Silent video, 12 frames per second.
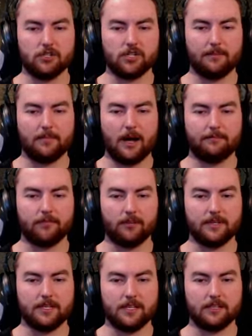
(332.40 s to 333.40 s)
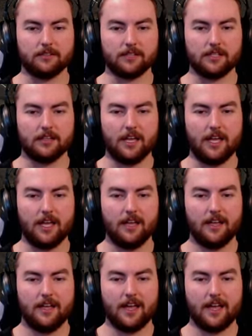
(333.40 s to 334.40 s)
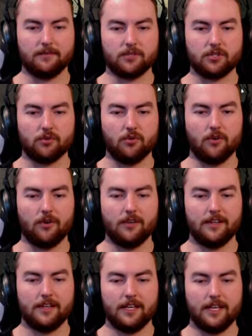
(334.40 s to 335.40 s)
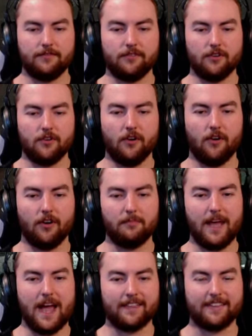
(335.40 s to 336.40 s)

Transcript: jump up from here onto there. And I'm sure if you're not bad at the